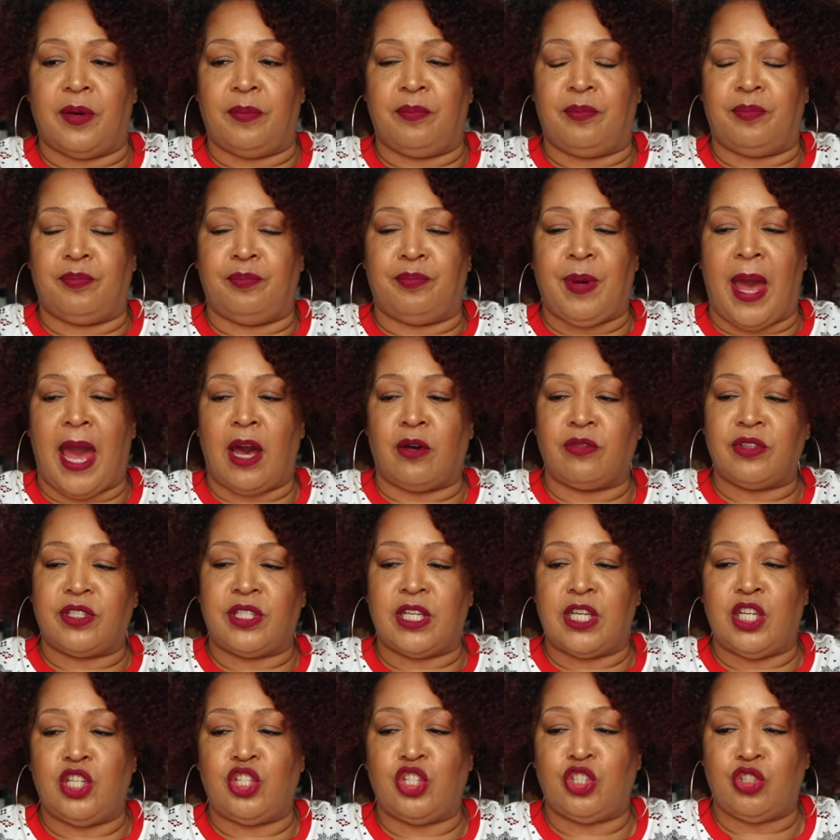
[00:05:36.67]
for
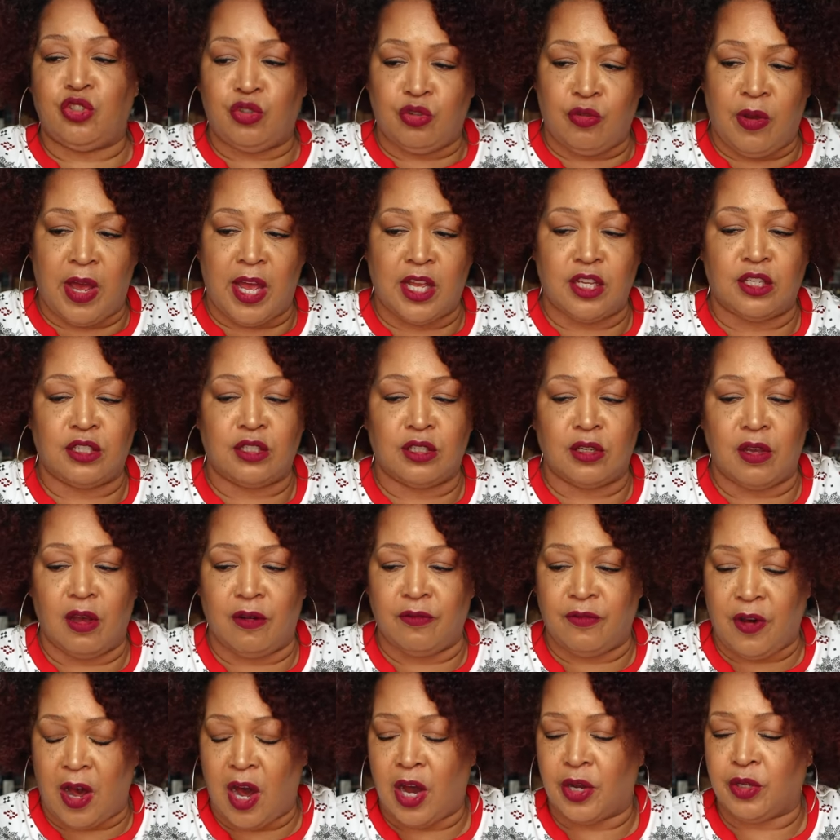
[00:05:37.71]
bouncy stretch
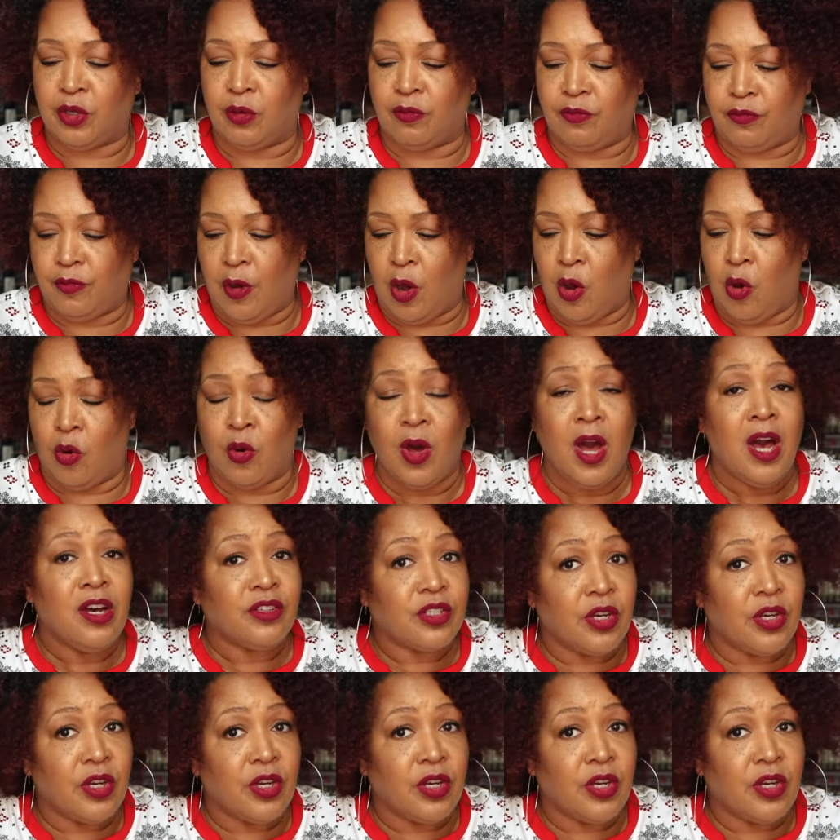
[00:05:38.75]
volume foam.